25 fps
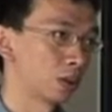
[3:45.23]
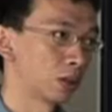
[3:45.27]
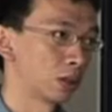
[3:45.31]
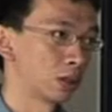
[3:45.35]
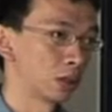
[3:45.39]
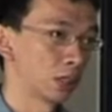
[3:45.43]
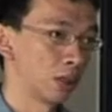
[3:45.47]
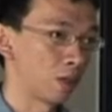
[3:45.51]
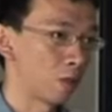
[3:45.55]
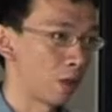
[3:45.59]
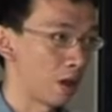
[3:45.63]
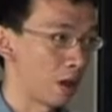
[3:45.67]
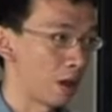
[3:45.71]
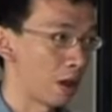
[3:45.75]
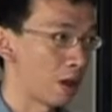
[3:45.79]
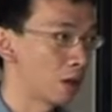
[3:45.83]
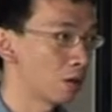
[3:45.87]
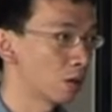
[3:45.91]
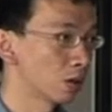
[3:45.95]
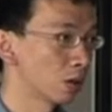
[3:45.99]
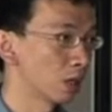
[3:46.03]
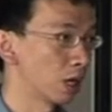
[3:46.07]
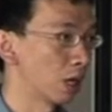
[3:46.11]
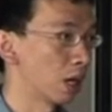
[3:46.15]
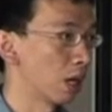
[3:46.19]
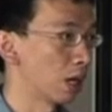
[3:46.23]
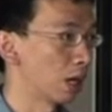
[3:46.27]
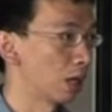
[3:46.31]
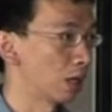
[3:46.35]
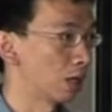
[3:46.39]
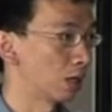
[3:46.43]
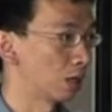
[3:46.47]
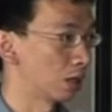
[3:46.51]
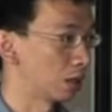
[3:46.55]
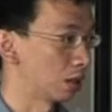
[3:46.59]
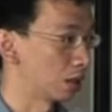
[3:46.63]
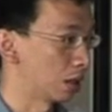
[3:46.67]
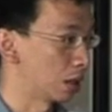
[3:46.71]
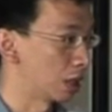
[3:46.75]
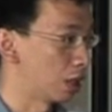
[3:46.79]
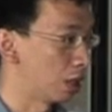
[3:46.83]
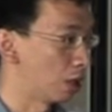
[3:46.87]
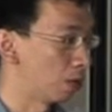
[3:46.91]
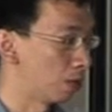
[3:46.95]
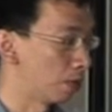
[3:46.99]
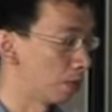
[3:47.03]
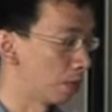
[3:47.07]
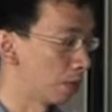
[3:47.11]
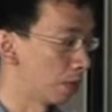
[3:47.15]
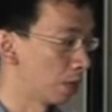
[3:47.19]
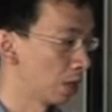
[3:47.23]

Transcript: somewhere else, like in